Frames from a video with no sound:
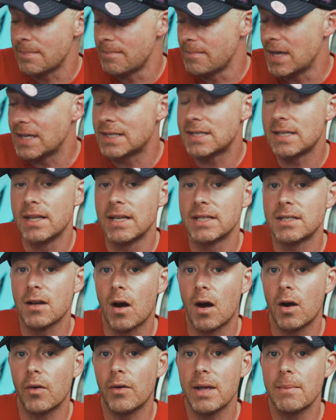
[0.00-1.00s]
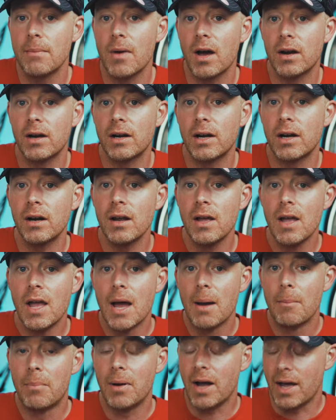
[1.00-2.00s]
to miss this heart rate monitor,
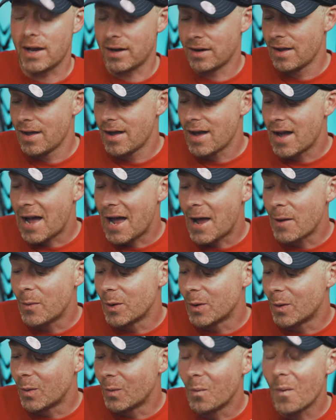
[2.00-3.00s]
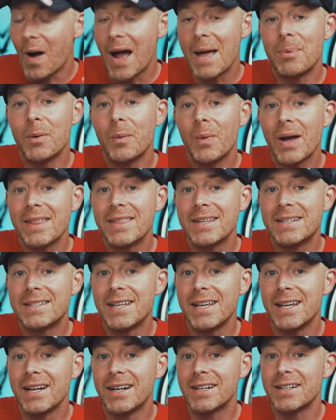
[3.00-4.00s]
but I will wipe away the
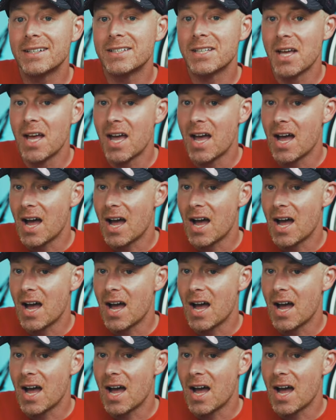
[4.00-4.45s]
tears.